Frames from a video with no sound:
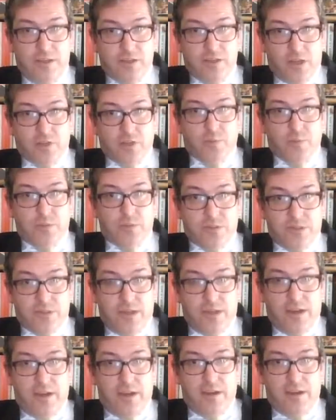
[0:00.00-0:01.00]

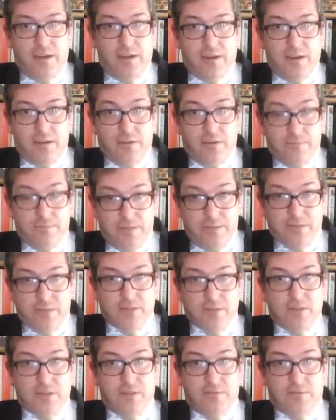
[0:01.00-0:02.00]
judgment, uh,
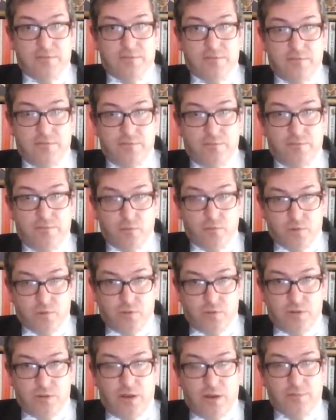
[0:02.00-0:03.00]
convinced that forced
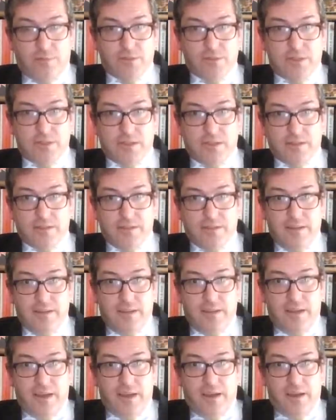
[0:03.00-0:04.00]
organ harvesting
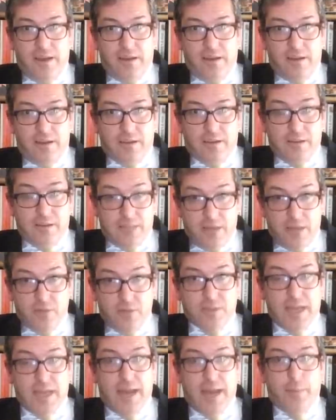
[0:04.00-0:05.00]
uh, continues to
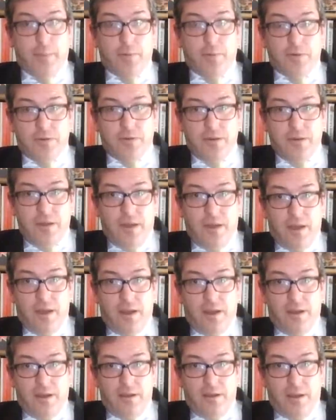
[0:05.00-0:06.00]
happen
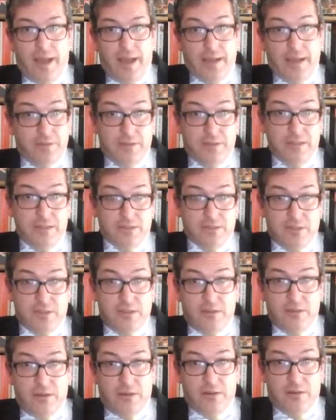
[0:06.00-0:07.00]
and that it's
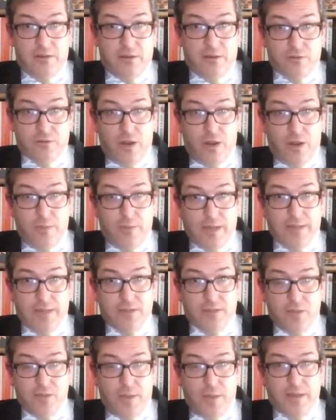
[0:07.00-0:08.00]
a, a, a crime
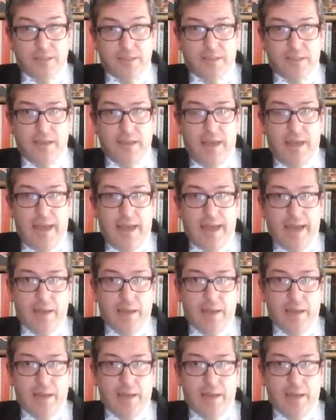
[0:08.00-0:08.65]
against humanity.